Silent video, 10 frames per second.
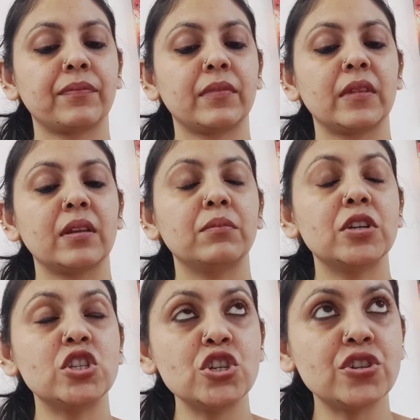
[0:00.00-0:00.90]

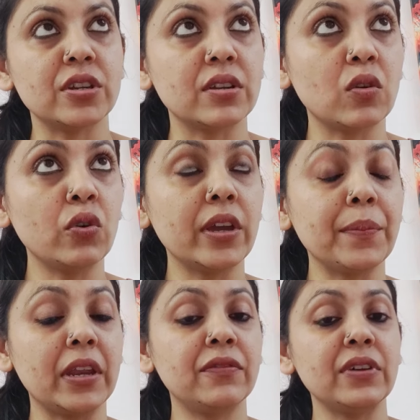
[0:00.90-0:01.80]
Magician. Okay,
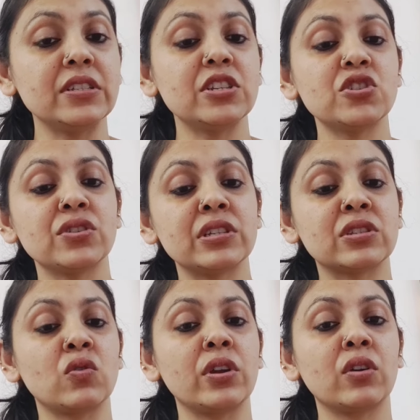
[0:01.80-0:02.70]
manifestation is
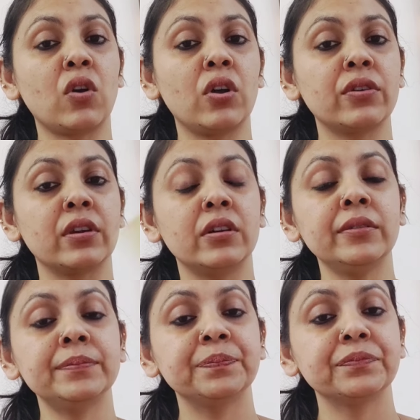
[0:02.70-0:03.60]
going on here.
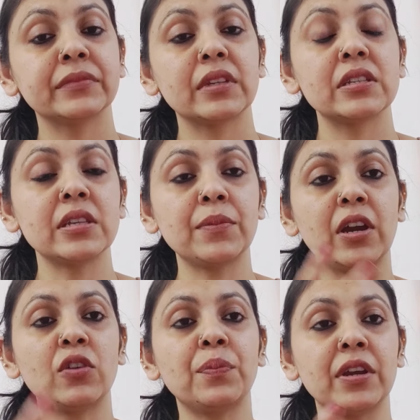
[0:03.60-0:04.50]
Some kind
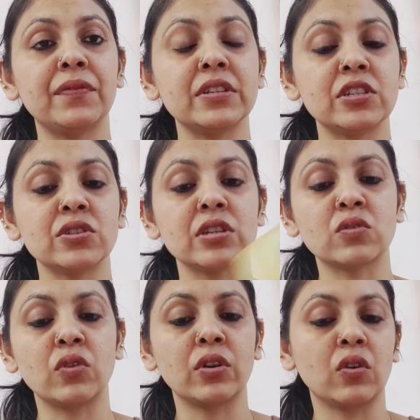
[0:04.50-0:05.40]
of manifestation is
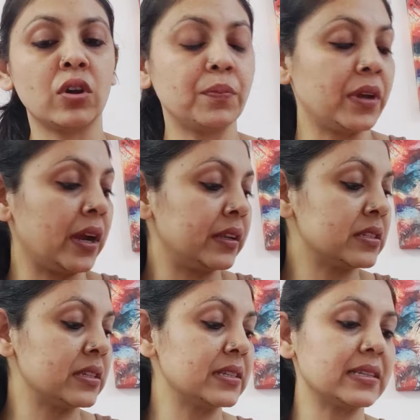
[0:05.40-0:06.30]
going on behind the
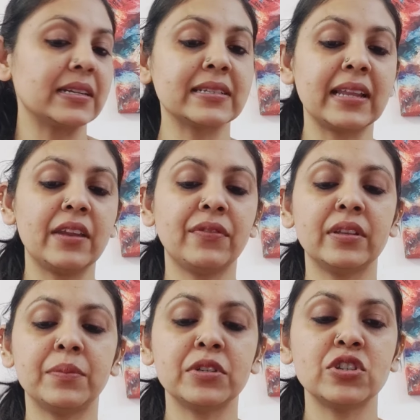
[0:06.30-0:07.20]
scenes. Let's clarify the
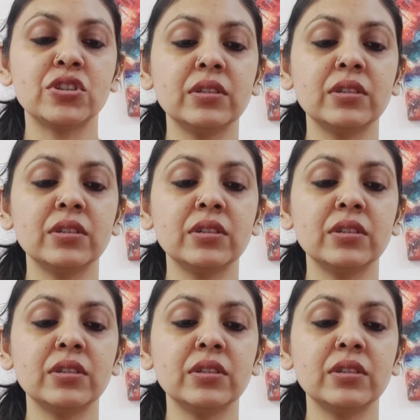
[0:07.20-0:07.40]
magician.